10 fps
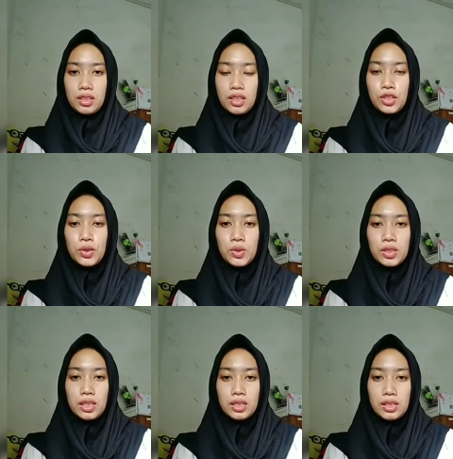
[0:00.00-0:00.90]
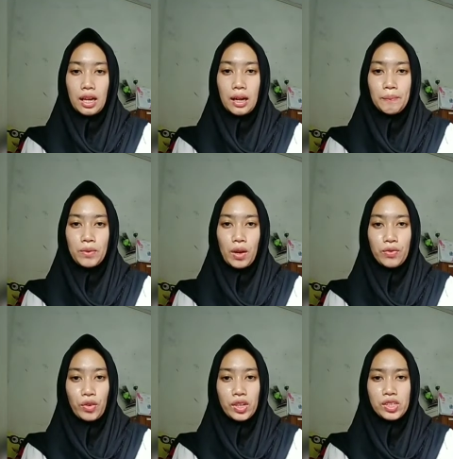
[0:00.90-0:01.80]
use this type of
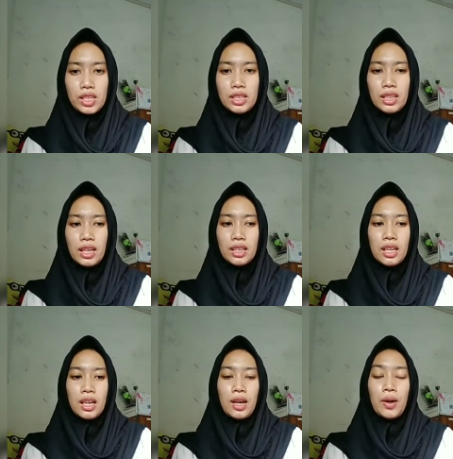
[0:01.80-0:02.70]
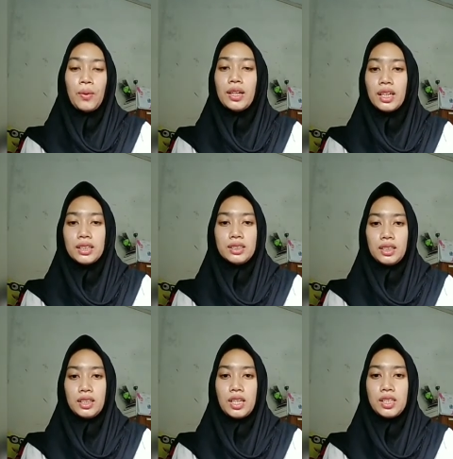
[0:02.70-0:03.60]
question and what are
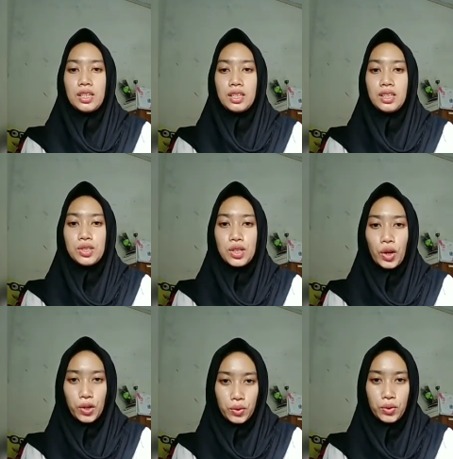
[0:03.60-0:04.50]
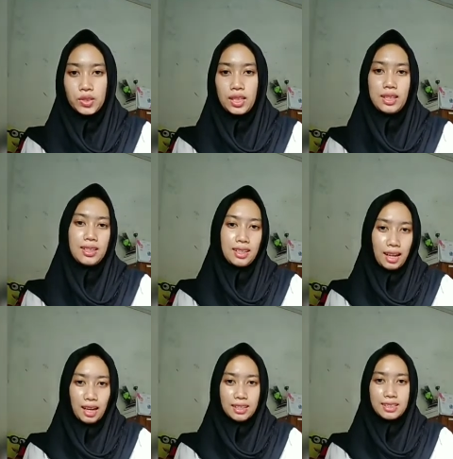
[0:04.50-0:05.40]
strategy the teacher use in the
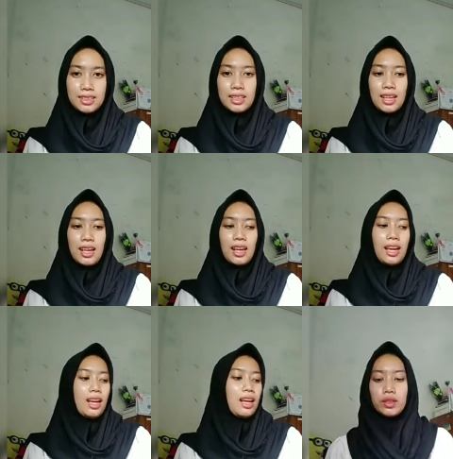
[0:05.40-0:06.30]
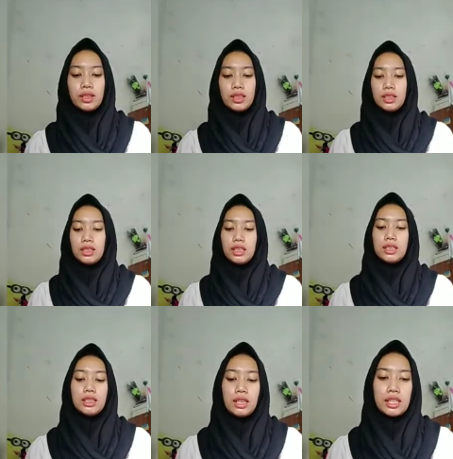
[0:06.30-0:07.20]
class. I will
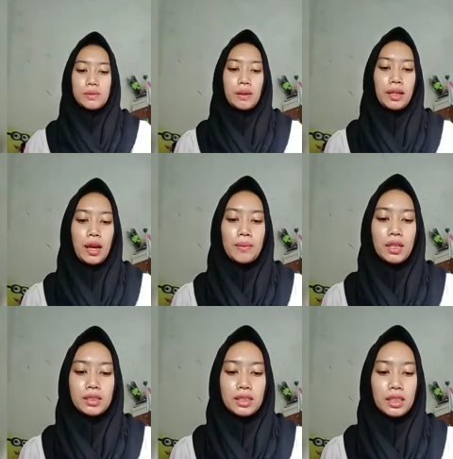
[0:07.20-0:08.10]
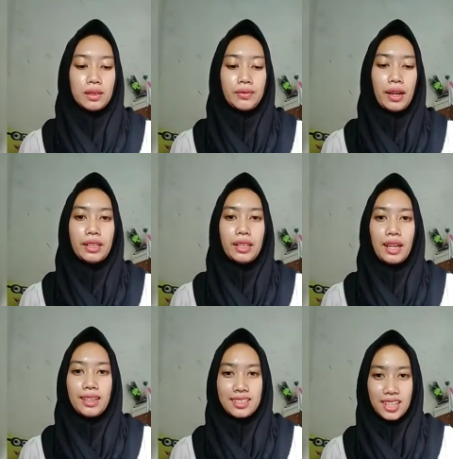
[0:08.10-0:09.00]
explain about finding
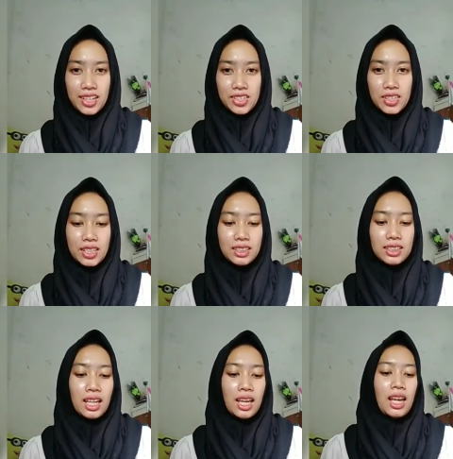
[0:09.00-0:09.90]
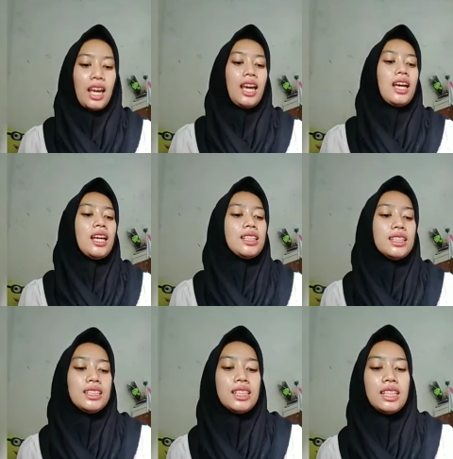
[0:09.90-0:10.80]
and discussion,
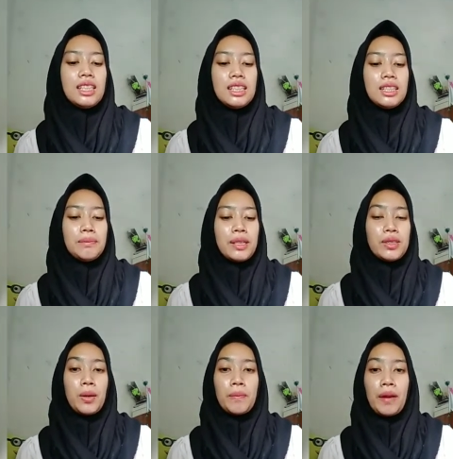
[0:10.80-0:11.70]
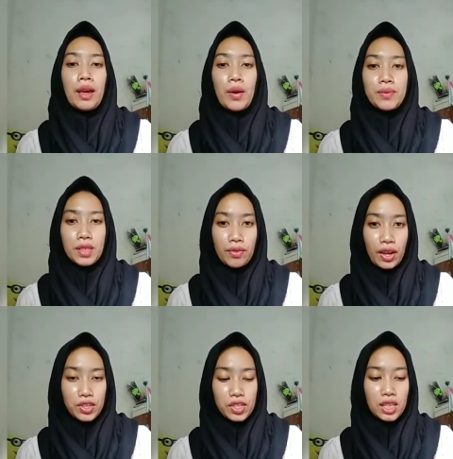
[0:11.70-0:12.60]
and based on my
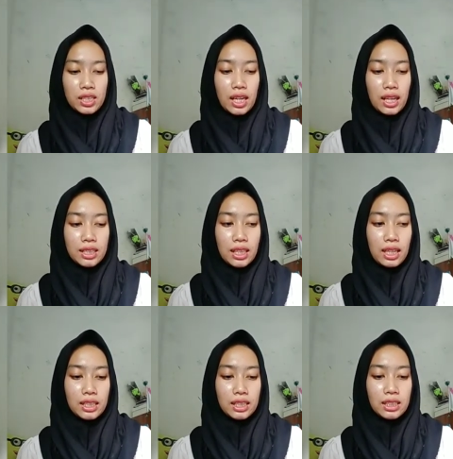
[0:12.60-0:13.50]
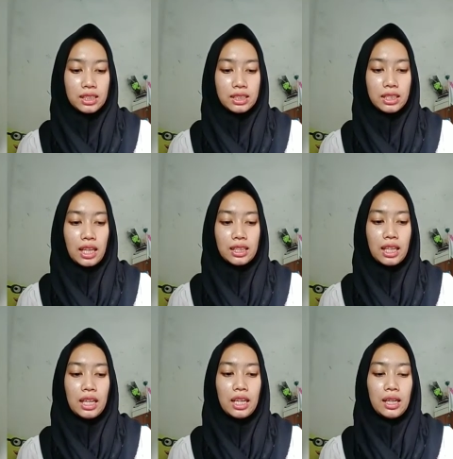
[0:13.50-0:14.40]
observation I take the
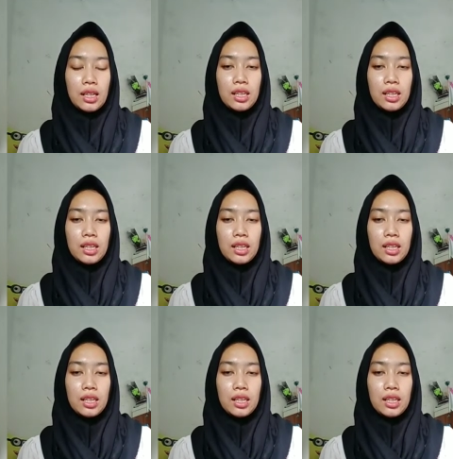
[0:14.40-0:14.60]
data